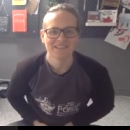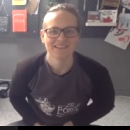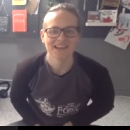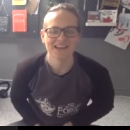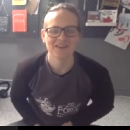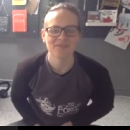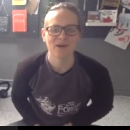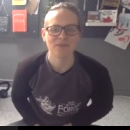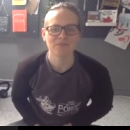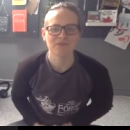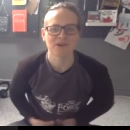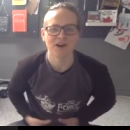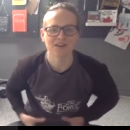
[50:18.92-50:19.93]
Tell your mum
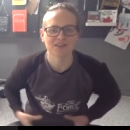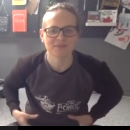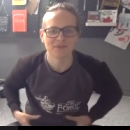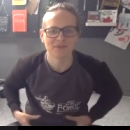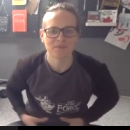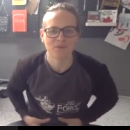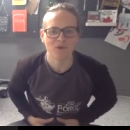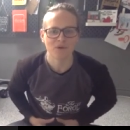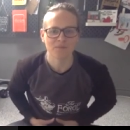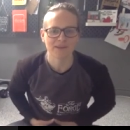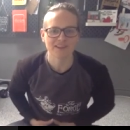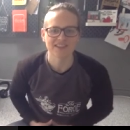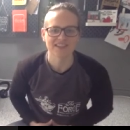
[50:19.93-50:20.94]
you got some important
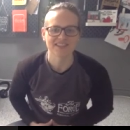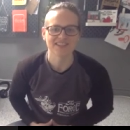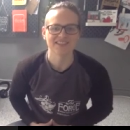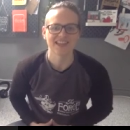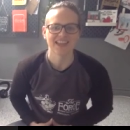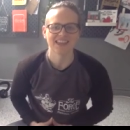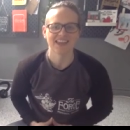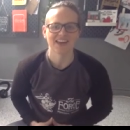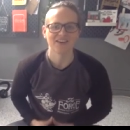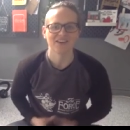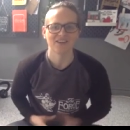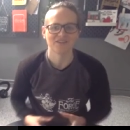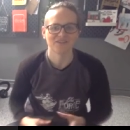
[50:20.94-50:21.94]
business to take care
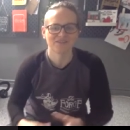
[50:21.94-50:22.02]
of.